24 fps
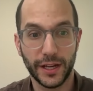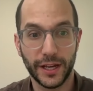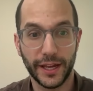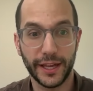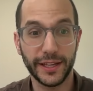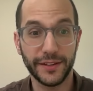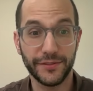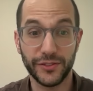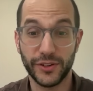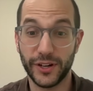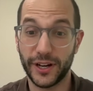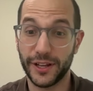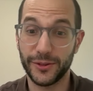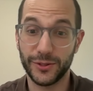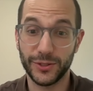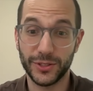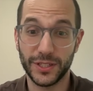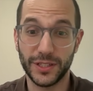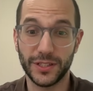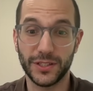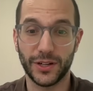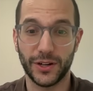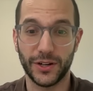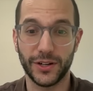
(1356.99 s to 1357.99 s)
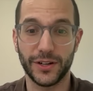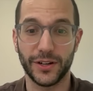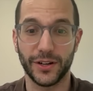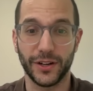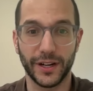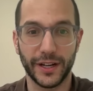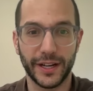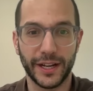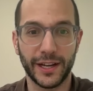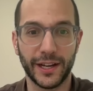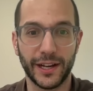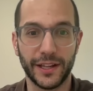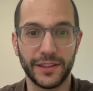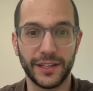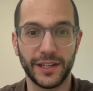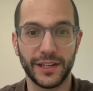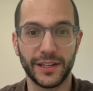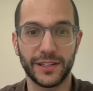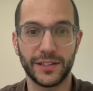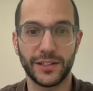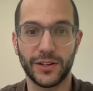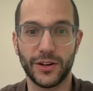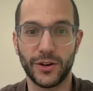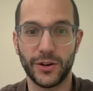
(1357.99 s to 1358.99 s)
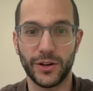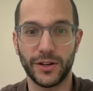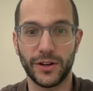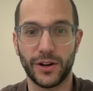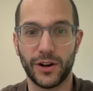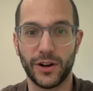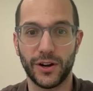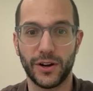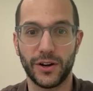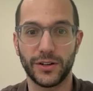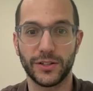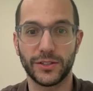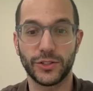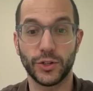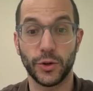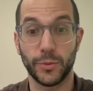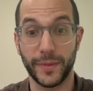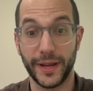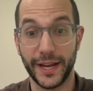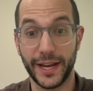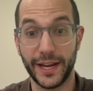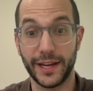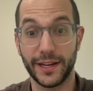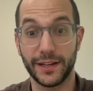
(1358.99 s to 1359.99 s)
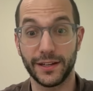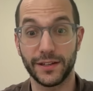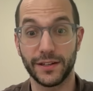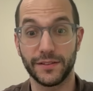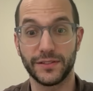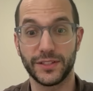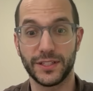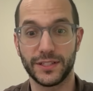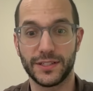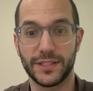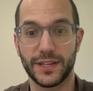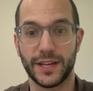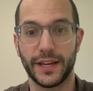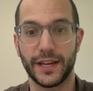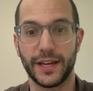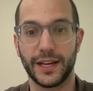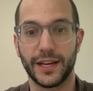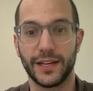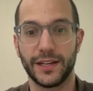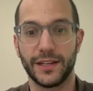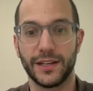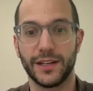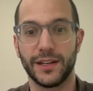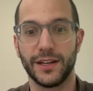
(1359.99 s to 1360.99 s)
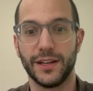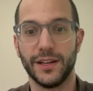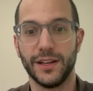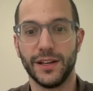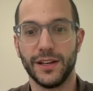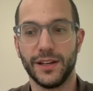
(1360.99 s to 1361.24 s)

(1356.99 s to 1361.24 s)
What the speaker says: I think for others, it's harder. And I think, in our domain of design,